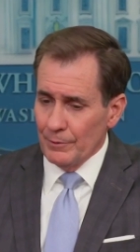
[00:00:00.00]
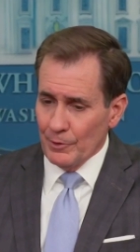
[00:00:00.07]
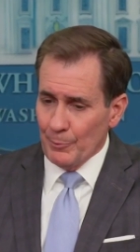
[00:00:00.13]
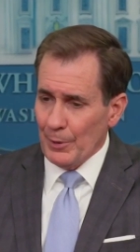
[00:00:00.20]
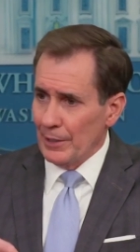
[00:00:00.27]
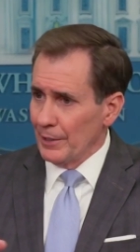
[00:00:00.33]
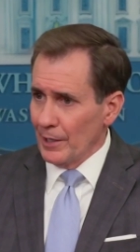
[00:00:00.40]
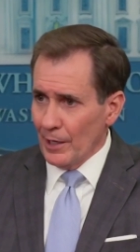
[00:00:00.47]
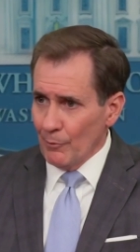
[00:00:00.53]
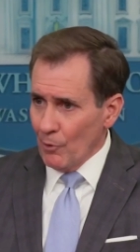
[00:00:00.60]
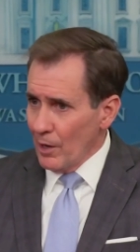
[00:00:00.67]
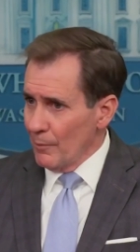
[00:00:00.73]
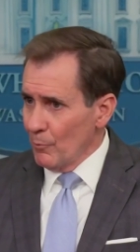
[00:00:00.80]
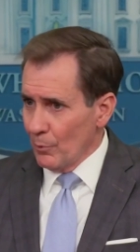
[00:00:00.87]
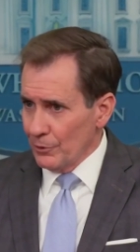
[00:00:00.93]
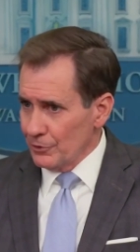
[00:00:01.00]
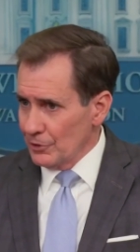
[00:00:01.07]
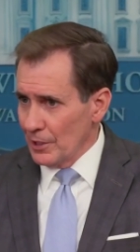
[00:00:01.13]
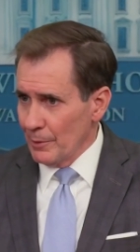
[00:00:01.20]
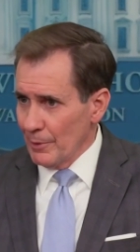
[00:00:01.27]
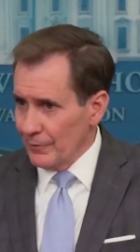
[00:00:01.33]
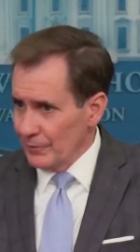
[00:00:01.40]
the Pentagon will have more to
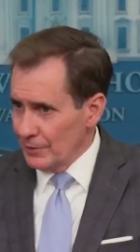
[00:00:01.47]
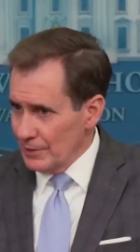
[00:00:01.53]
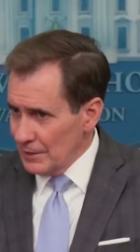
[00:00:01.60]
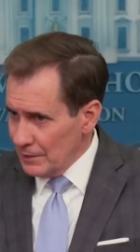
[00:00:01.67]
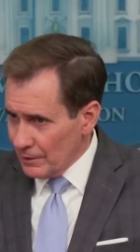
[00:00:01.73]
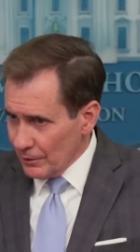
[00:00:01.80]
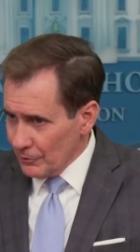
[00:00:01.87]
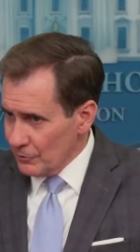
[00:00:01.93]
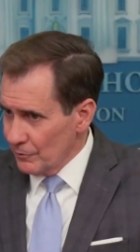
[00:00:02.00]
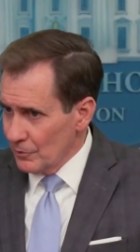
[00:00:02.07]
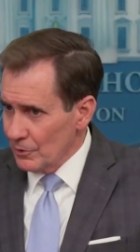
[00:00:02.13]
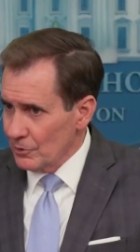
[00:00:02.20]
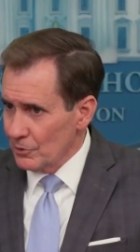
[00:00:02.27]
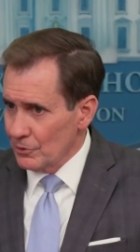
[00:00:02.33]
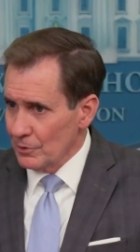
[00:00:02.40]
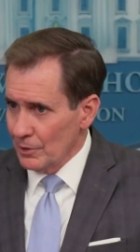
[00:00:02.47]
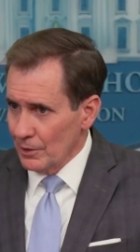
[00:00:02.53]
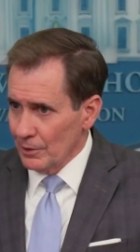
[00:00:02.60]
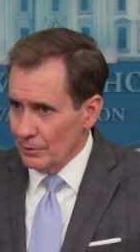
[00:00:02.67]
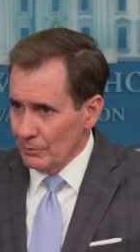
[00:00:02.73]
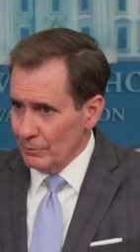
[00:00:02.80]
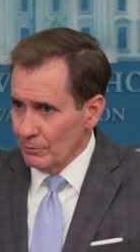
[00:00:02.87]
say about the details of this
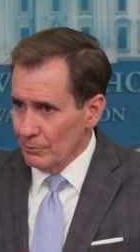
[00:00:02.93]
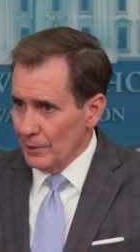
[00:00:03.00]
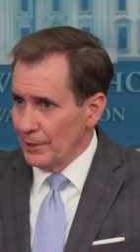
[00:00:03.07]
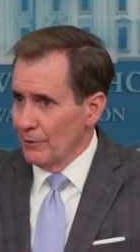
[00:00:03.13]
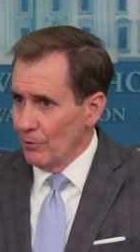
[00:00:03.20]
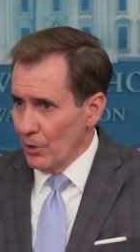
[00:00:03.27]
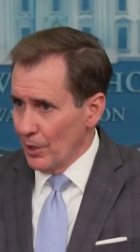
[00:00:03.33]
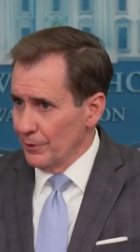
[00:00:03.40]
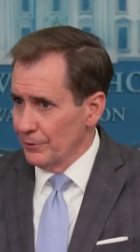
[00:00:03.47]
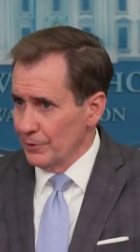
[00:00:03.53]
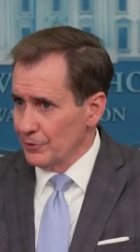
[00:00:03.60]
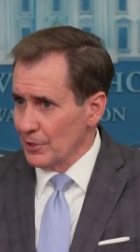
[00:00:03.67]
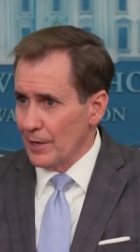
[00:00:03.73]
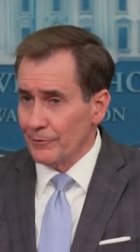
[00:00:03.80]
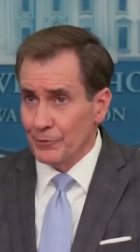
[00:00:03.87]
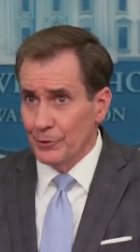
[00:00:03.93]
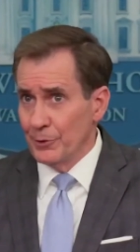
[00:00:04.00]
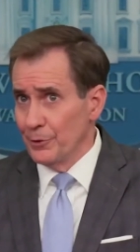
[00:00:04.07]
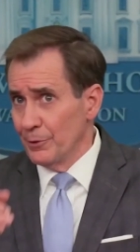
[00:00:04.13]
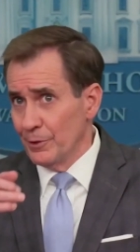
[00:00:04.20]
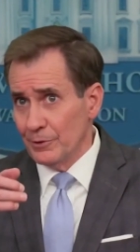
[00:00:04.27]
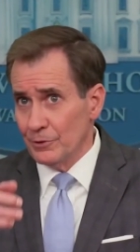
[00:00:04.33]
uh, later on this
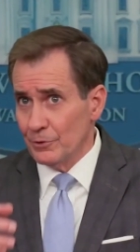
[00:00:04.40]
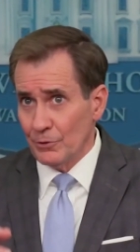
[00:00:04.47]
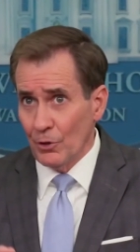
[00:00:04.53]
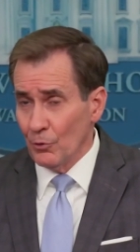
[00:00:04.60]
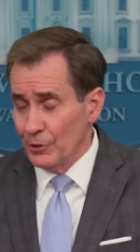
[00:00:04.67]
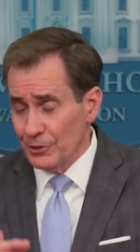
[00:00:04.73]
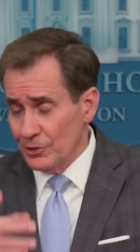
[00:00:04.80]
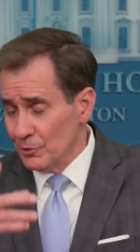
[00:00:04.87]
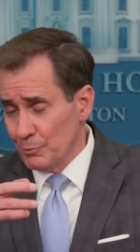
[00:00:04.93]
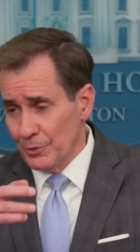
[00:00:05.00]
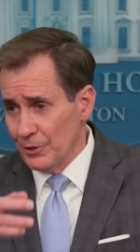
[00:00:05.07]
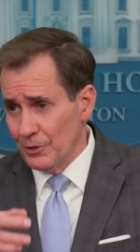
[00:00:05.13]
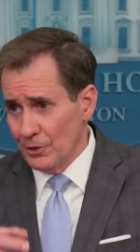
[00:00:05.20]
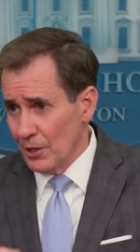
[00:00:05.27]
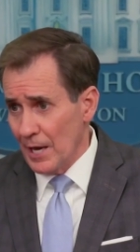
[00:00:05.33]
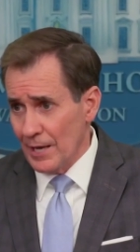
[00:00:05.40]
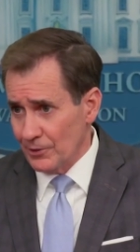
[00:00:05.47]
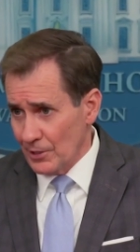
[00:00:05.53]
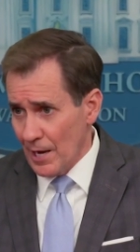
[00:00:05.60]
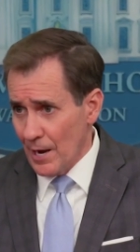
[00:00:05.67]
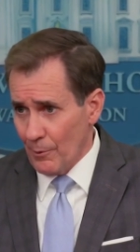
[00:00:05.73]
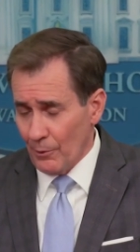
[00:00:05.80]
afternoon. It's only just within the
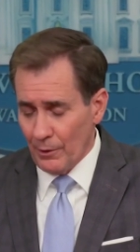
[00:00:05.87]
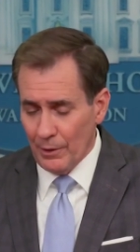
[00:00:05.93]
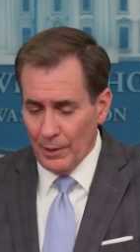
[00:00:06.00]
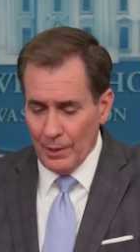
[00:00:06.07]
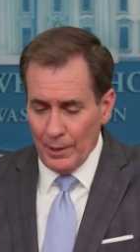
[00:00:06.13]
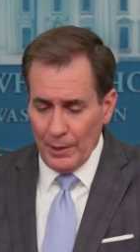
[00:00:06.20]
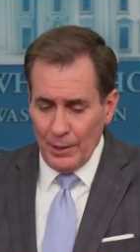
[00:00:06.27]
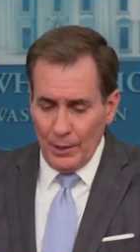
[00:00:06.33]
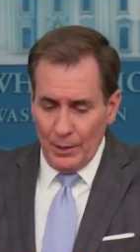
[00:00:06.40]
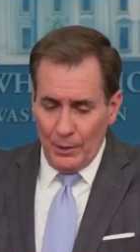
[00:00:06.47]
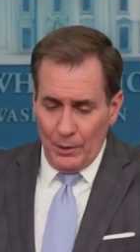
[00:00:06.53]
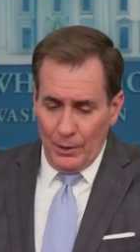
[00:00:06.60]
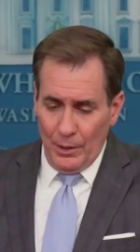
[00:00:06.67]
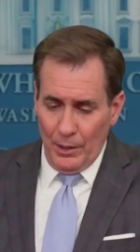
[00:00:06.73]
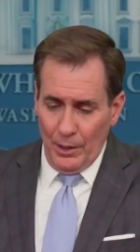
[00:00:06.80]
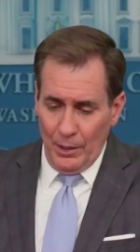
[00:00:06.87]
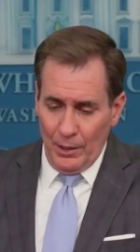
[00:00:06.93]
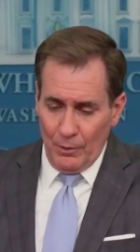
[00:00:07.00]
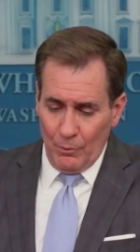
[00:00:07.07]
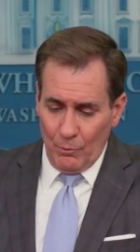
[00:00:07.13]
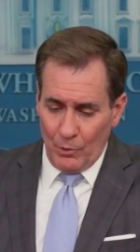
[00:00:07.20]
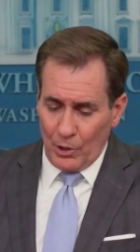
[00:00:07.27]
last hour.
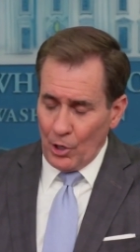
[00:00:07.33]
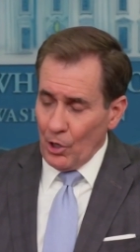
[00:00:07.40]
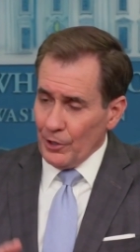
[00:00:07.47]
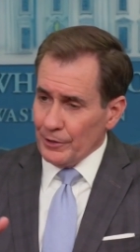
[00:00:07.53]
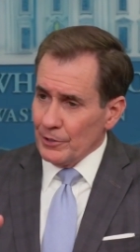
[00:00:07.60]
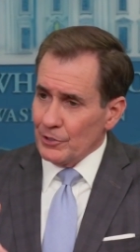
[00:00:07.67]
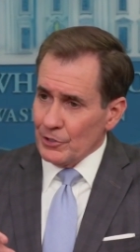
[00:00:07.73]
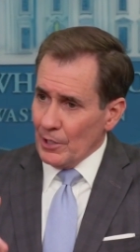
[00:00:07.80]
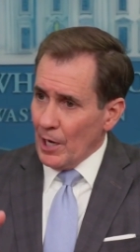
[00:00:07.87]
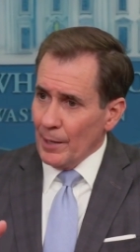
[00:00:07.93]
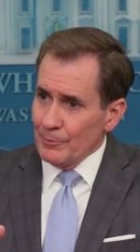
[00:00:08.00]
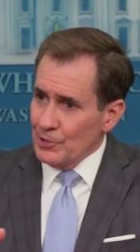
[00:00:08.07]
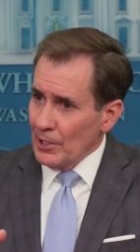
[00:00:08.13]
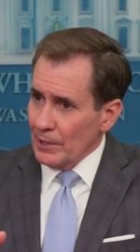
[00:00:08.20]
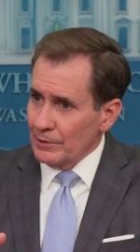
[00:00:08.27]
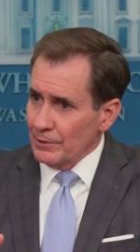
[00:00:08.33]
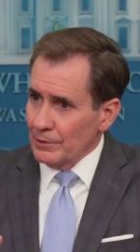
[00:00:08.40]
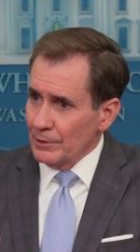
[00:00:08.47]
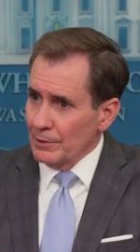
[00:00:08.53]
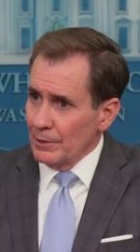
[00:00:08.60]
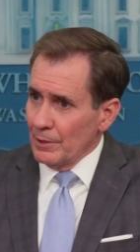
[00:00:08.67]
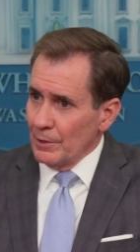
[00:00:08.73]
Uh, we're calling this an object
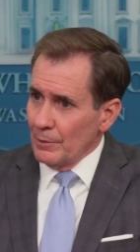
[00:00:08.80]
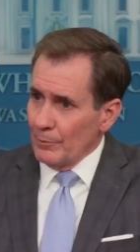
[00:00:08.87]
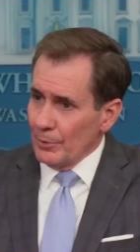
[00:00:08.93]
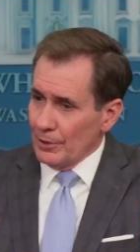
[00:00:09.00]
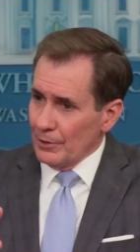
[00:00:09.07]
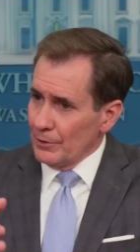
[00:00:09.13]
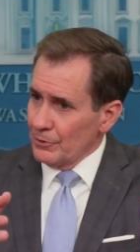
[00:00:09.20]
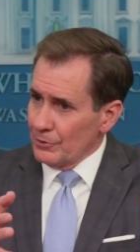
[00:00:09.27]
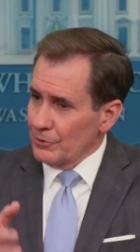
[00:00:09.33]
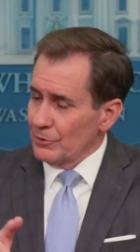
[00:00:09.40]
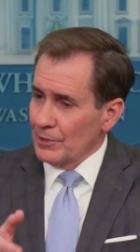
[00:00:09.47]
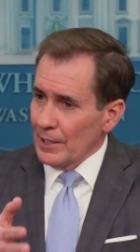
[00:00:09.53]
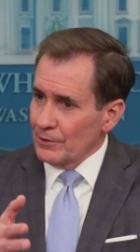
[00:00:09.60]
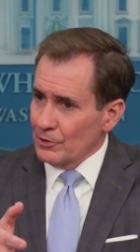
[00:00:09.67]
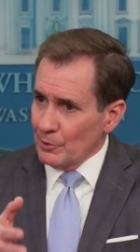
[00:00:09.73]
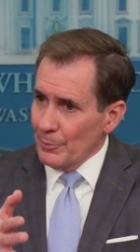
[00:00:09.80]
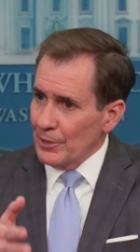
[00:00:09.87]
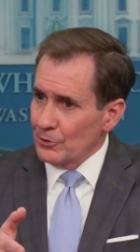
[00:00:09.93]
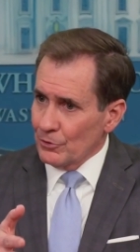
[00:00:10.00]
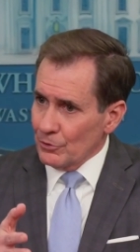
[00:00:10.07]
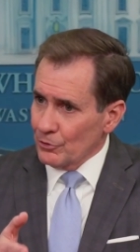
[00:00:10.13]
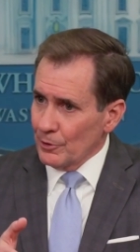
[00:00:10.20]
because that's the
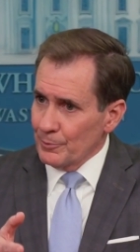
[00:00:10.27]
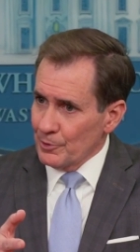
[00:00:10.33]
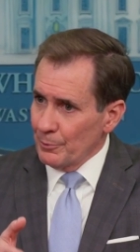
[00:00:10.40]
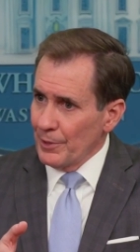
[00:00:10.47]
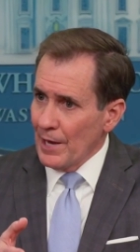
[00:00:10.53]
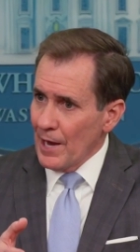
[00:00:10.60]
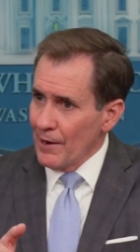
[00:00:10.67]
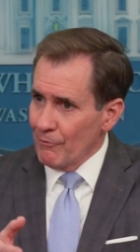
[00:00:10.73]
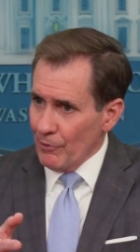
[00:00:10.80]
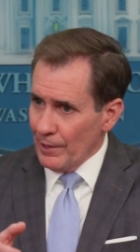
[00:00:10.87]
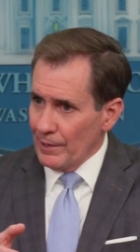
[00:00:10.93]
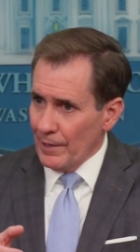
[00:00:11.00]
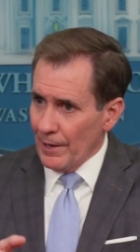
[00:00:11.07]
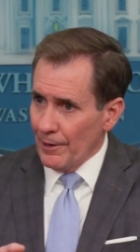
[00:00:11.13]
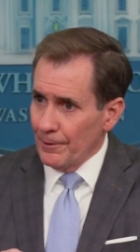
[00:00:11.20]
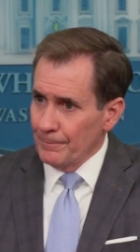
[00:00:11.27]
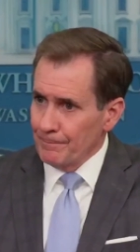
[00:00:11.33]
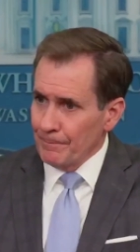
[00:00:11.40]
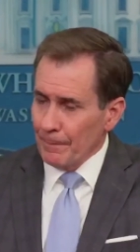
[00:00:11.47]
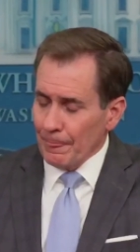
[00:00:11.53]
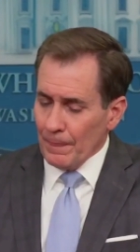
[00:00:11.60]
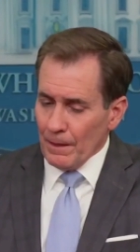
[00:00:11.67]
best description we have right now.
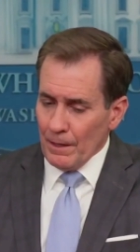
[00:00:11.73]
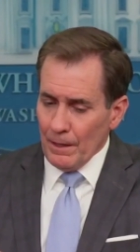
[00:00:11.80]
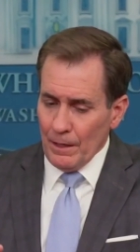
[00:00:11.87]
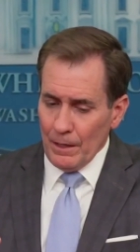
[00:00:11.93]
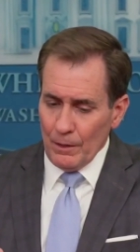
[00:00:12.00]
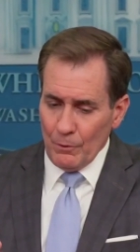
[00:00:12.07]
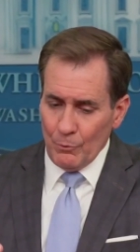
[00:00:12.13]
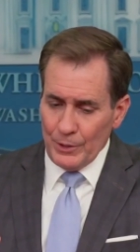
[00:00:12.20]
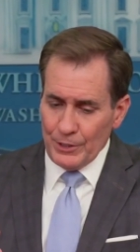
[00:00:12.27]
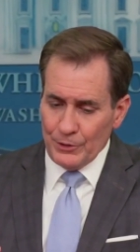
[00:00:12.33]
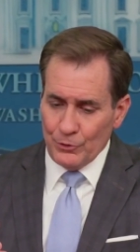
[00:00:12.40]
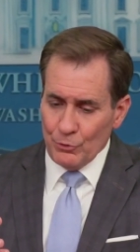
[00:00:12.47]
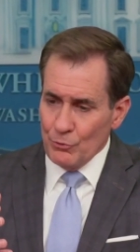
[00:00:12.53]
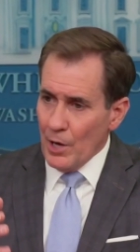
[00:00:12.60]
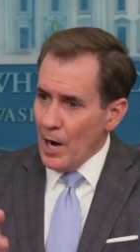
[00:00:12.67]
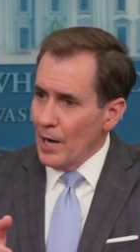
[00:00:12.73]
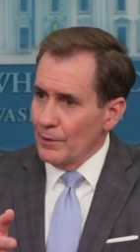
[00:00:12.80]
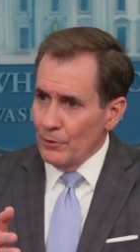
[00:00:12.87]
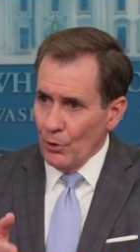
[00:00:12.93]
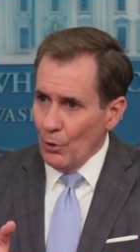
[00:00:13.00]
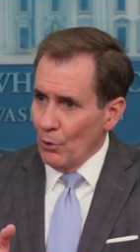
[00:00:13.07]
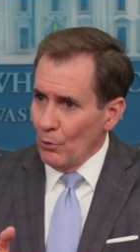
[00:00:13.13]
Uh, we do
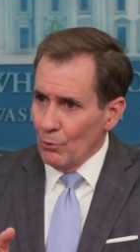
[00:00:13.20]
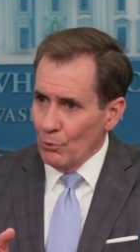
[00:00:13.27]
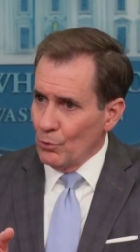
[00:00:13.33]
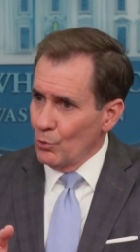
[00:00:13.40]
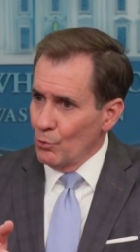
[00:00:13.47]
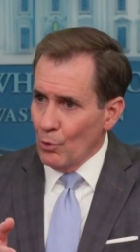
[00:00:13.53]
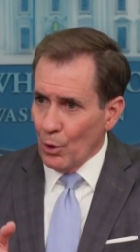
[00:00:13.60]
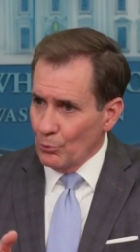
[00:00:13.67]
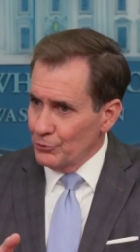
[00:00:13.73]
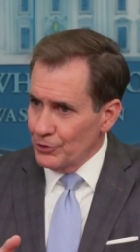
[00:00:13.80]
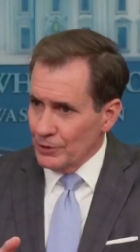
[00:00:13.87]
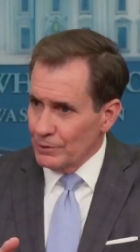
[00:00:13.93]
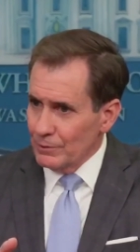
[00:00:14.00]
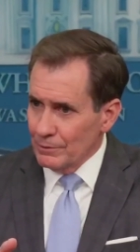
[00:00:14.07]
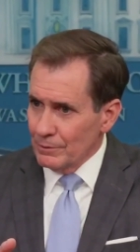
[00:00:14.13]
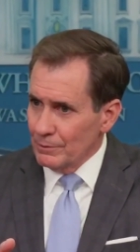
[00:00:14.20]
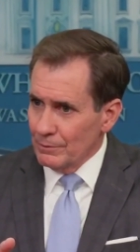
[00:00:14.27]
not know who owns it,